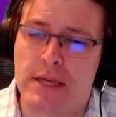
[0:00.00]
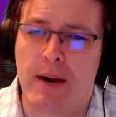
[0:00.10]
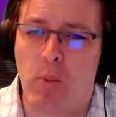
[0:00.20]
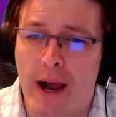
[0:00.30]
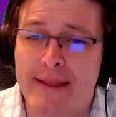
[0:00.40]

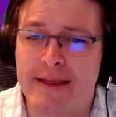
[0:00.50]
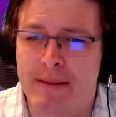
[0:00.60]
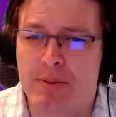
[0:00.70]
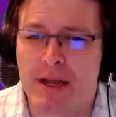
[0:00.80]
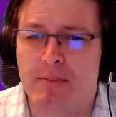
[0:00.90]
widely
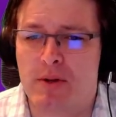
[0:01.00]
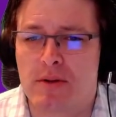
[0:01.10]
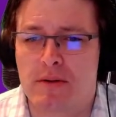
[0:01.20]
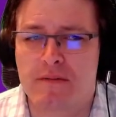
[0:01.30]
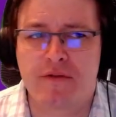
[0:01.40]

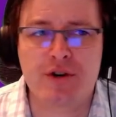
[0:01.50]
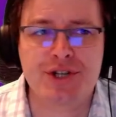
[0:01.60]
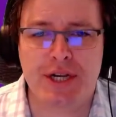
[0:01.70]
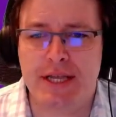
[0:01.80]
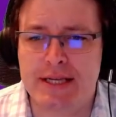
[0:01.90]
applicable
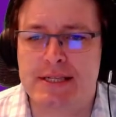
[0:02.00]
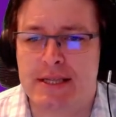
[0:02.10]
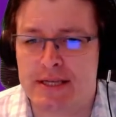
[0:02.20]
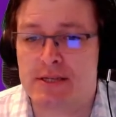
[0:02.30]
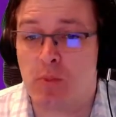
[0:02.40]
version is
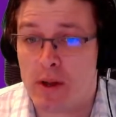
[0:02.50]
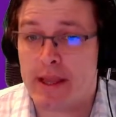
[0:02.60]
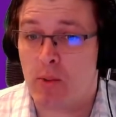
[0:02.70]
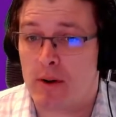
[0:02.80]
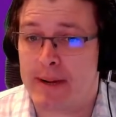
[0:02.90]
this one
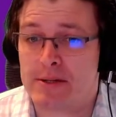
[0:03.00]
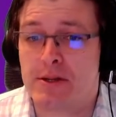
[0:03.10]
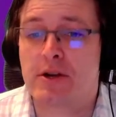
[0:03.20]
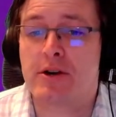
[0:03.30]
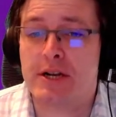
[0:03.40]
that we're about to
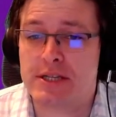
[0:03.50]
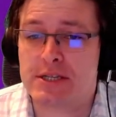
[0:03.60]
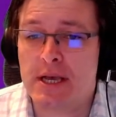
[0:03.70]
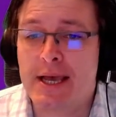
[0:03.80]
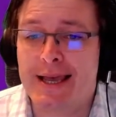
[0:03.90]
learn, and
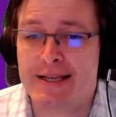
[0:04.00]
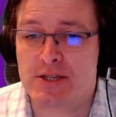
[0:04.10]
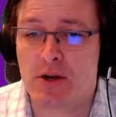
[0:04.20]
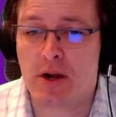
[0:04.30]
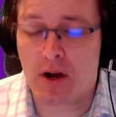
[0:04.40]
it's
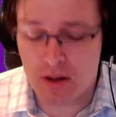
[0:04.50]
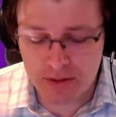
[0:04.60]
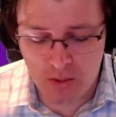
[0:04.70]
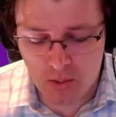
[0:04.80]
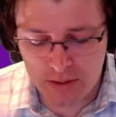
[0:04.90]
called
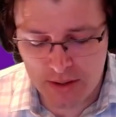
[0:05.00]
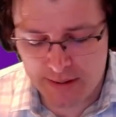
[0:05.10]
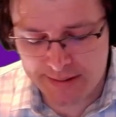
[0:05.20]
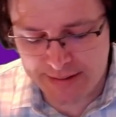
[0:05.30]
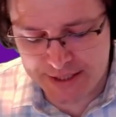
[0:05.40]

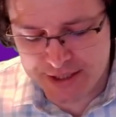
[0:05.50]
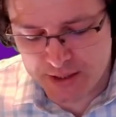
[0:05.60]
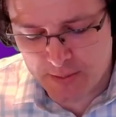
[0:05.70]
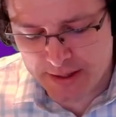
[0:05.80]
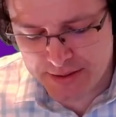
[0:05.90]
ordinary least
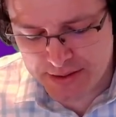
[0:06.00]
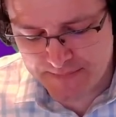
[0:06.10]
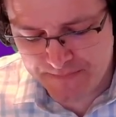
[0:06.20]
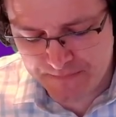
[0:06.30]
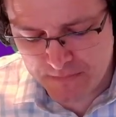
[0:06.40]
squares.
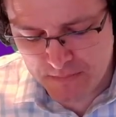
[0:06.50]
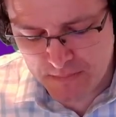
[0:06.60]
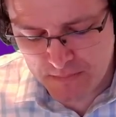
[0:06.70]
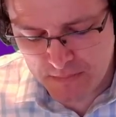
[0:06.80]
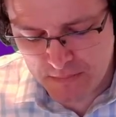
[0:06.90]

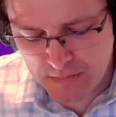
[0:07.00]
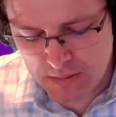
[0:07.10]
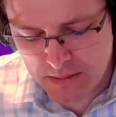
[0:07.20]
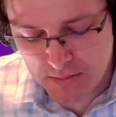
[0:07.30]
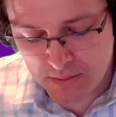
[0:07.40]

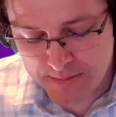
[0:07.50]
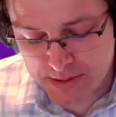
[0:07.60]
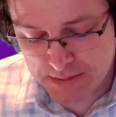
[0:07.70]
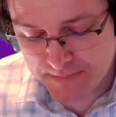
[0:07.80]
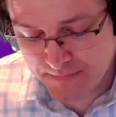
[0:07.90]

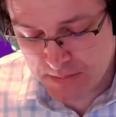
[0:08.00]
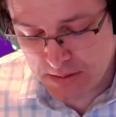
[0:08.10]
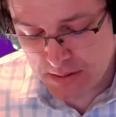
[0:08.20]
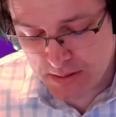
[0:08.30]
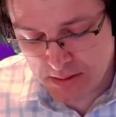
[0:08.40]
Whoops.
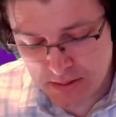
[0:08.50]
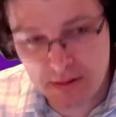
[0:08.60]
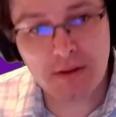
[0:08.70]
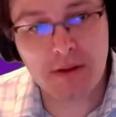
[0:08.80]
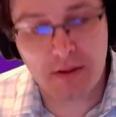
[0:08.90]

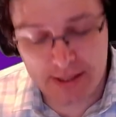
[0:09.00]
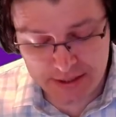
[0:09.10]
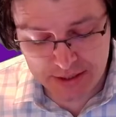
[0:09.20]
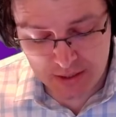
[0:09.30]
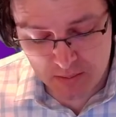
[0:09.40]
Okay,
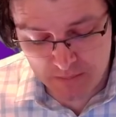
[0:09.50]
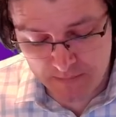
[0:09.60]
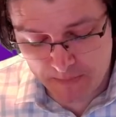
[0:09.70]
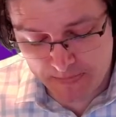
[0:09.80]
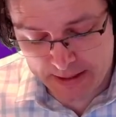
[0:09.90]
so
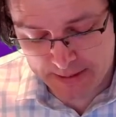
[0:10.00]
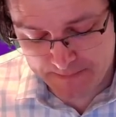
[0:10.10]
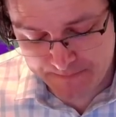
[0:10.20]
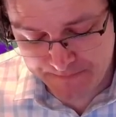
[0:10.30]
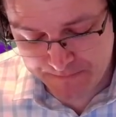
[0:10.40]

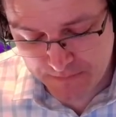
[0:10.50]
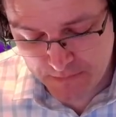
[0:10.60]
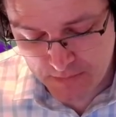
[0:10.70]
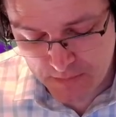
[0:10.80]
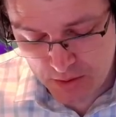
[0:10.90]

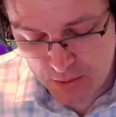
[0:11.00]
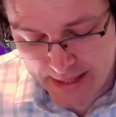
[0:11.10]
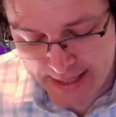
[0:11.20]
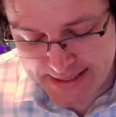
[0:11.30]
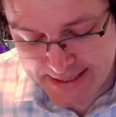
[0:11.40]
you
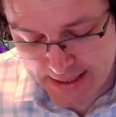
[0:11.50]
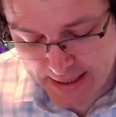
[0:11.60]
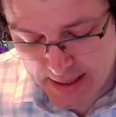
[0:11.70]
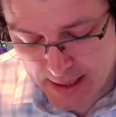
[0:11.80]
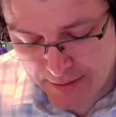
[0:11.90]
may
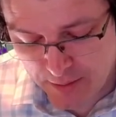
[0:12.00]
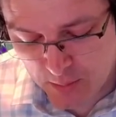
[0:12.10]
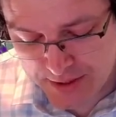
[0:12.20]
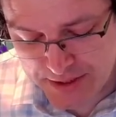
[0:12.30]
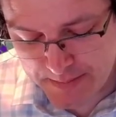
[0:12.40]
see other
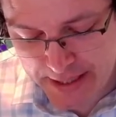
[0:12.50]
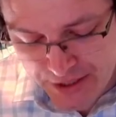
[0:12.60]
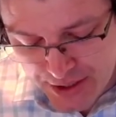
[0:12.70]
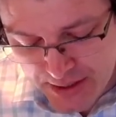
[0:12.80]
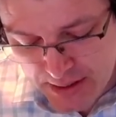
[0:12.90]
ones
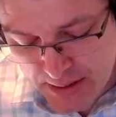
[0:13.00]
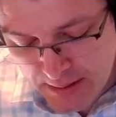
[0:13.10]
mentioned.